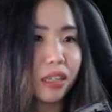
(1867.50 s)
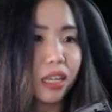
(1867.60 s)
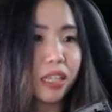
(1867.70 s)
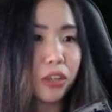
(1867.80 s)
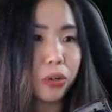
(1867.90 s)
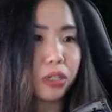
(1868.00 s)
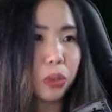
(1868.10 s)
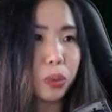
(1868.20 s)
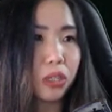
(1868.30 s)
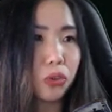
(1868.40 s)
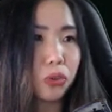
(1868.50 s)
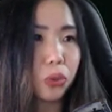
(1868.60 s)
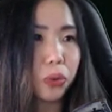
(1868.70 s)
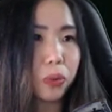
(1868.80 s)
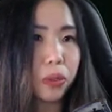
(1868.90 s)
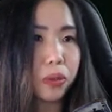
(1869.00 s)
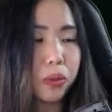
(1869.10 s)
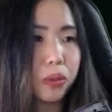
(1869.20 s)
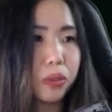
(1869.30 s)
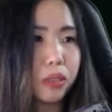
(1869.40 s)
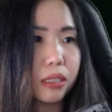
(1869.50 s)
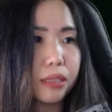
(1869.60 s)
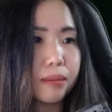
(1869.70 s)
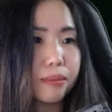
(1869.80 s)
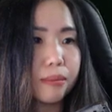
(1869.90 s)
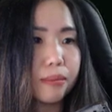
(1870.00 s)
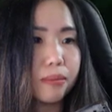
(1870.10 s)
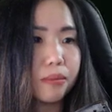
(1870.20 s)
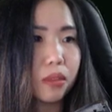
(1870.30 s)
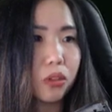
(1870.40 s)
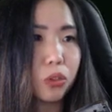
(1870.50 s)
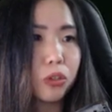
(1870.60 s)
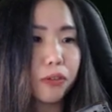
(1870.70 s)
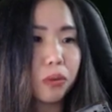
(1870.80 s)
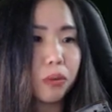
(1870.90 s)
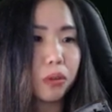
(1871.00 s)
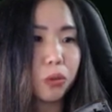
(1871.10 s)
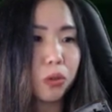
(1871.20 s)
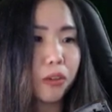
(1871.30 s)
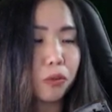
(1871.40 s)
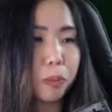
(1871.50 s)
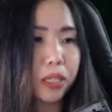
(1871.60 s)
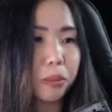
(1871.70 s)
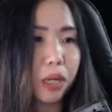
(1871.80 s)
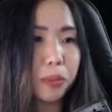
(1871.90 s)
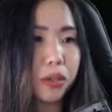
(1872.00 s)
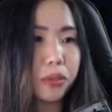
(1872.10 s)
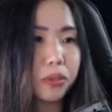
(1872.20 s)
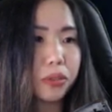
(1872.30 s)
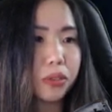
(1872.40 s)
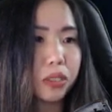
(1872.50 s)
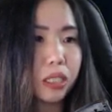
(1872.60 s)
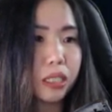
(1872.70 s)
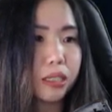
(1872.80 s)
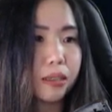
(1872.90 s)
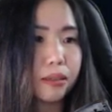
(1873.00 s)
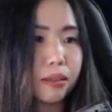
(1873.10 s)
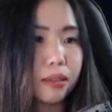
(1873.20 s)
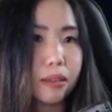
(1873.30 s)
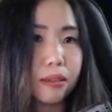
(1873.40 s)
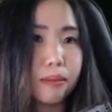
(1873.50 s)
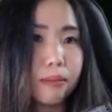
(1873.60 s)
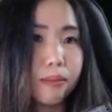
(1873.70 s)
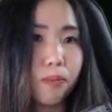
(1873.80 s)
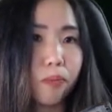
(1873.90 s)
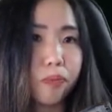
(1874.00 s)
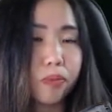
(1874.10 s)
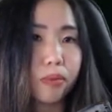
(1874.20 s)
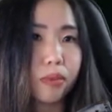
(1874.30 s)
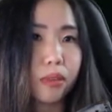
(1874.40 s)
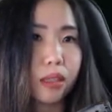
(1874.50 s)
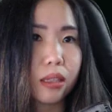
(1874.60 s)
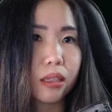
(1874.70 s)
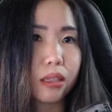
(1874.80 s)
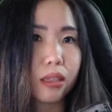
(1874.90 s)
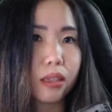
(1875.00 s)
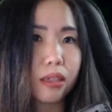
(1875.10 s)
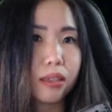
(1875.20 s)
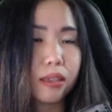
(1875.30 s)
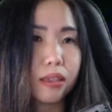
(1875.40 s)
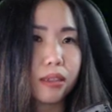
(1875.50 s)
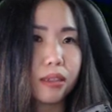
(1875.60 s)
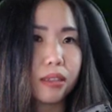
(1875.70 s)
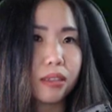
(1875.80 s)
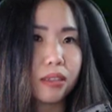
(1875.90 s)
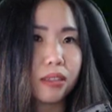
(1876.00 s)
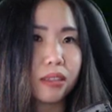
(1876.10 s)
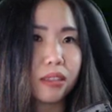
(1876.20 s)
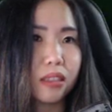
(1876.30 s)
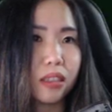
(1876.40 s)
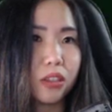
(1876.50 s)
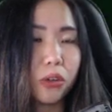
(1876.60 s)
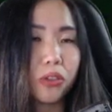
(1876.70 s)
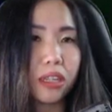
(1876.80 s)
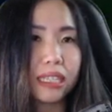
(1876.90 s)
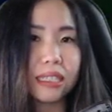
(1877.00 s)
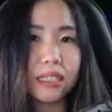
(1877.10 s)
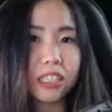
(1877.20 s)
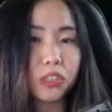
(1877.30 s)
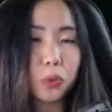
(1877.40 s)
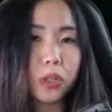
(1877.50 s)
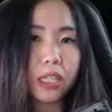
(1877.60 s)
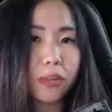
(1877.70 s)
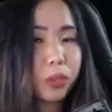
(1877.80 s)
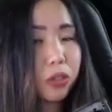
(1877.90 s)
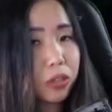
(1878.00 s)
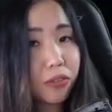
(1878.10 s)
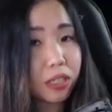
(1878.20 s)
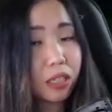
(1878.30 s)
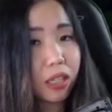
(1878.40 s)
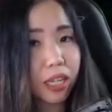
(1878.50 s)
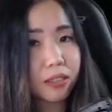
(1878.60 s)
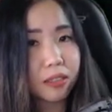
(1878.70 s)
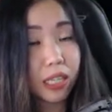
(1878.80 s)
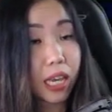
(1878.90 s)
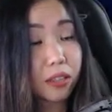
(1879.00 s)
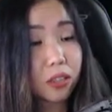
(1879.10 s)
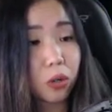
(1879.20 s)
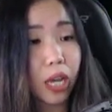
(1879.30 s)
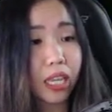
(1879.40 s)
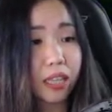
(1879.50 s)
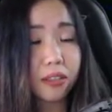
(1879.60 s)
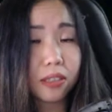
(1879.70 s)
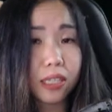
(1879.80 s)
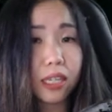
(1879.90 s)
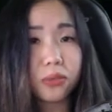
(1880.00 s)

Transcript: and then you're done with the tutorial. You don't have to pick them up though. Okay. Those are. Do you think the index is worth it? We don't have the index yet, so I can't say that